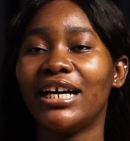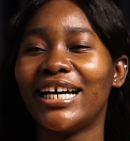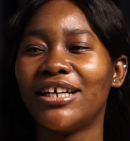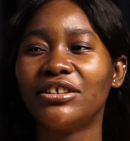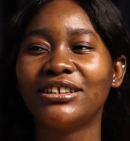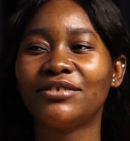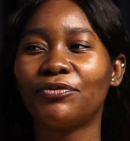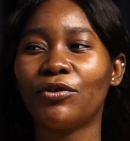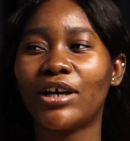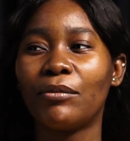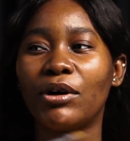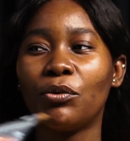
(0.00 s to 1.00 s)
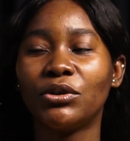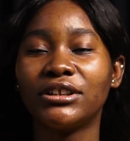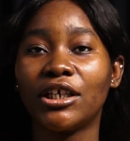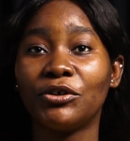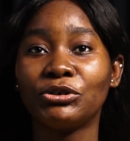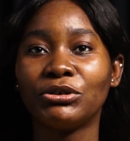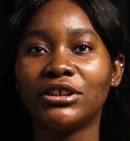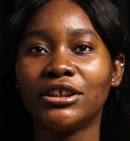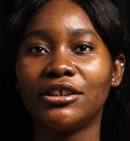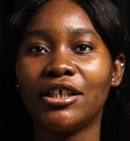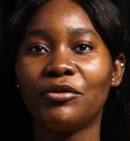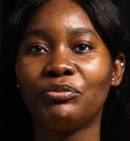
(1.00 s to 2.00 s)
I got this for about 1,000
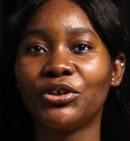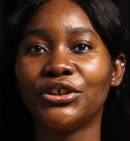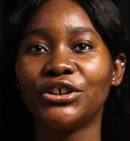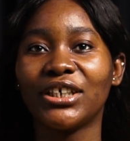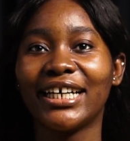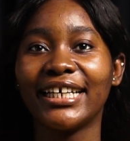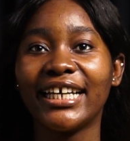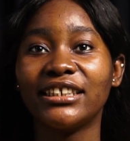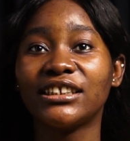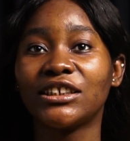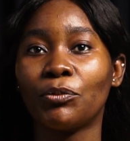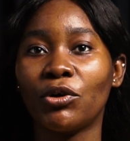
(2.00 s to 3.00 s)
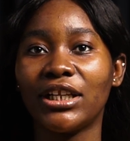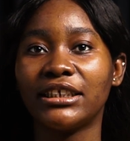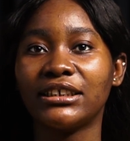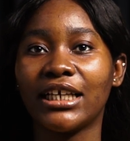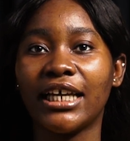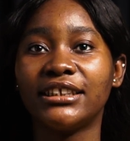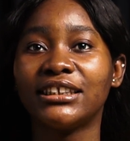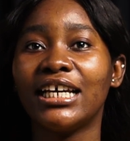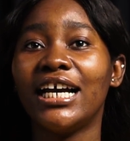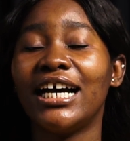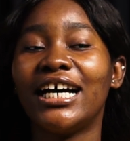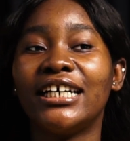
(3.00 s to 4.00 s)
naira, but you can get the smaller size,
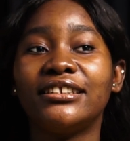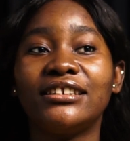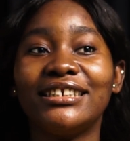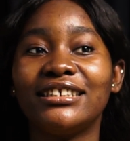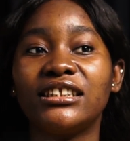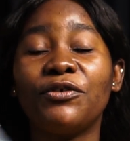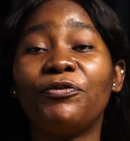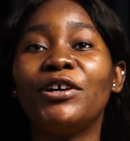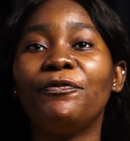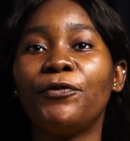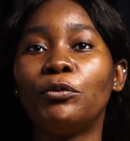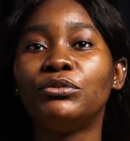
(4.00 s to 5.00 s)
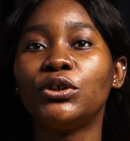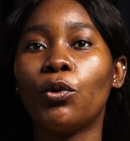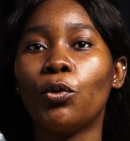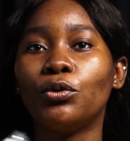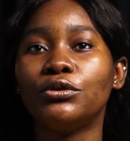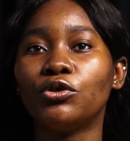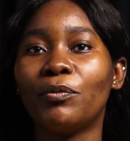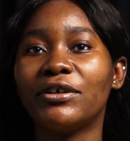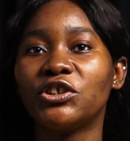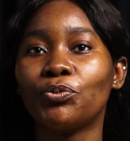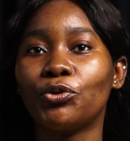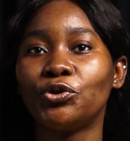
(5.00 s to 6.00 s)
and it's different from the old
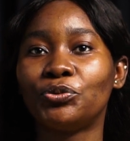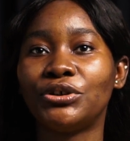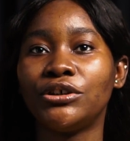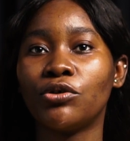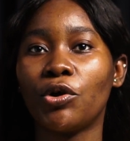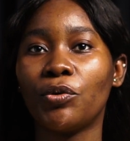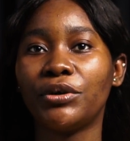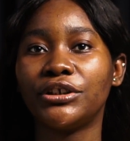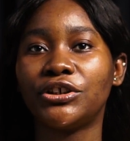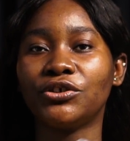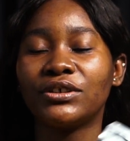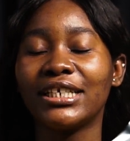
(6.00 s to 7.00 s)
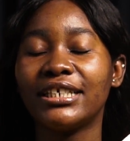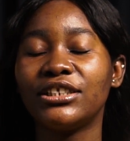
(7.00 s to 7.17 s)
normal sponge we always use.